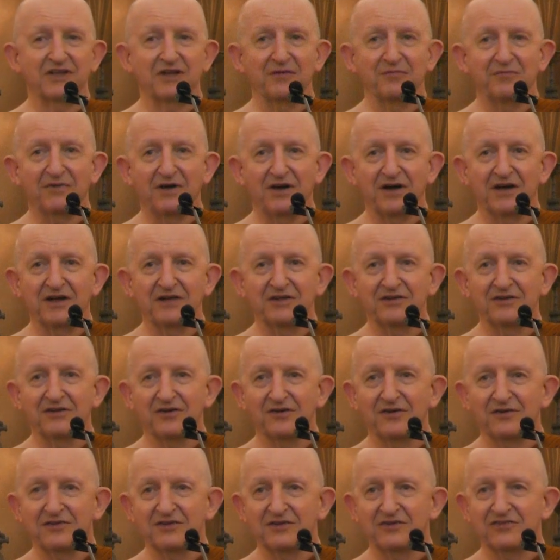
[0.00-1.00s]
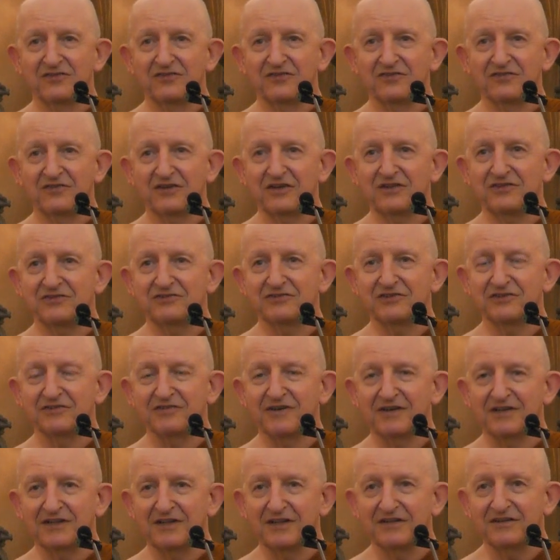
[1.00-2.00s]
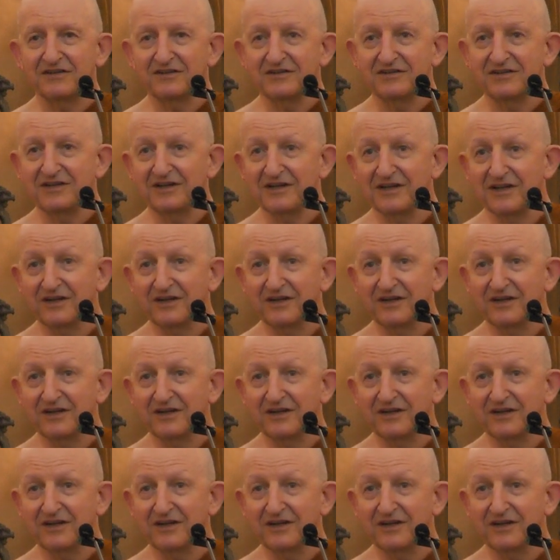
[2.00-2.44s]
their mind on the cessation of identity,